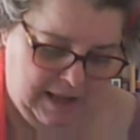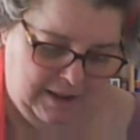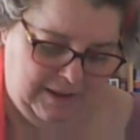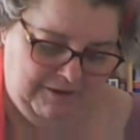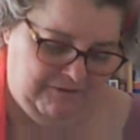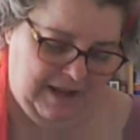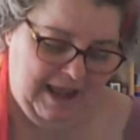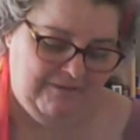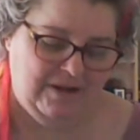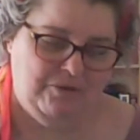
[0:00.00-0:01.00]
that they're
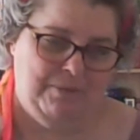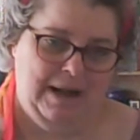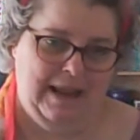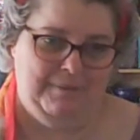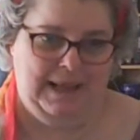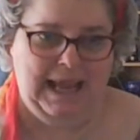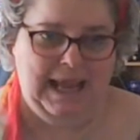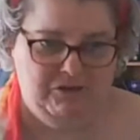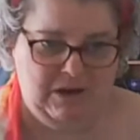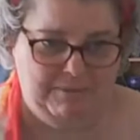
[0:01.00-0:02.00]
having to play up
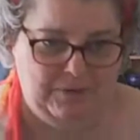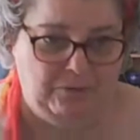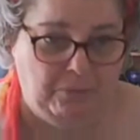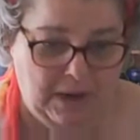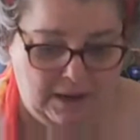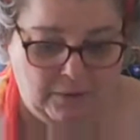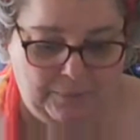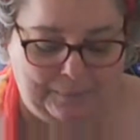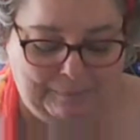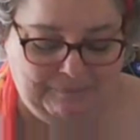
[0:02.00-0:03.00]
catch up as well.